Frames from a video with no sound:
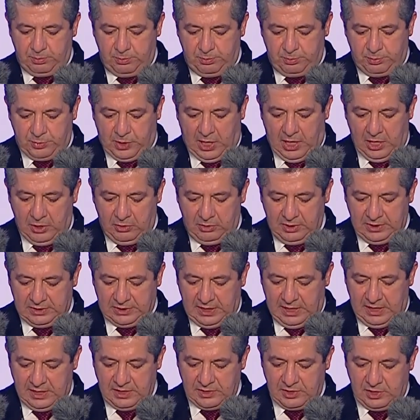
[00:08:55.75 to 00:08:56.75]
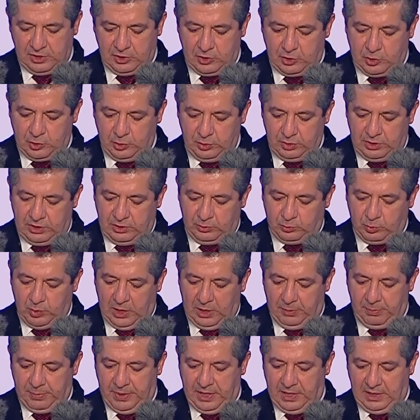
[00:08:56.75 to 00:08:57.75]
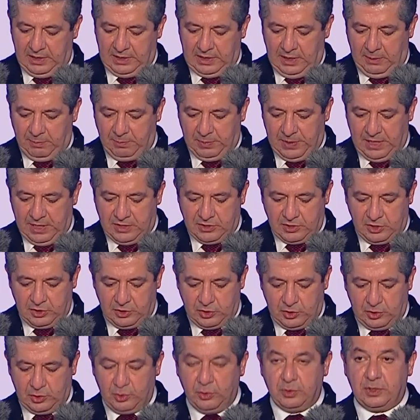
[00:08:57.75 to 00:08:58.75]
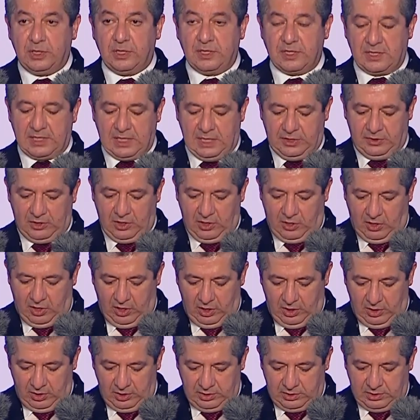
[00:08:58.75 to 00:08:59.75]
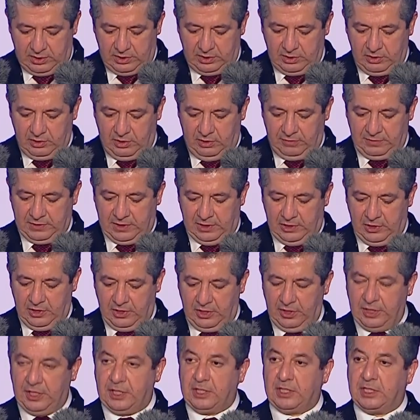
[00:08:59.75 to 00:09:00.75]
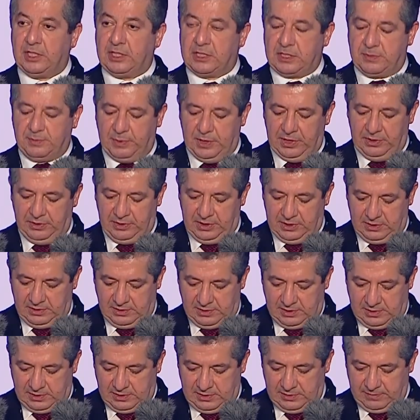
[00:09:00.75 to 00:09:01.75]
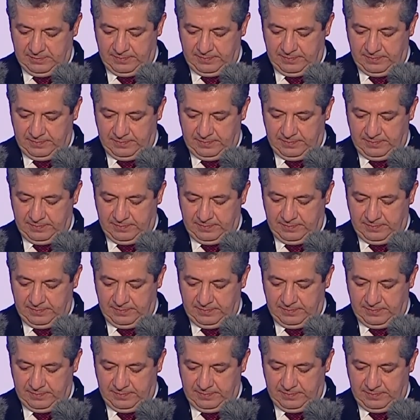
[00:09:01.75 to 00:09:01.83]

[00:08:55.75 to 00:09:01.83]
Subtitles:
prioritizing student well-being and placing students at the heart of the learning experience.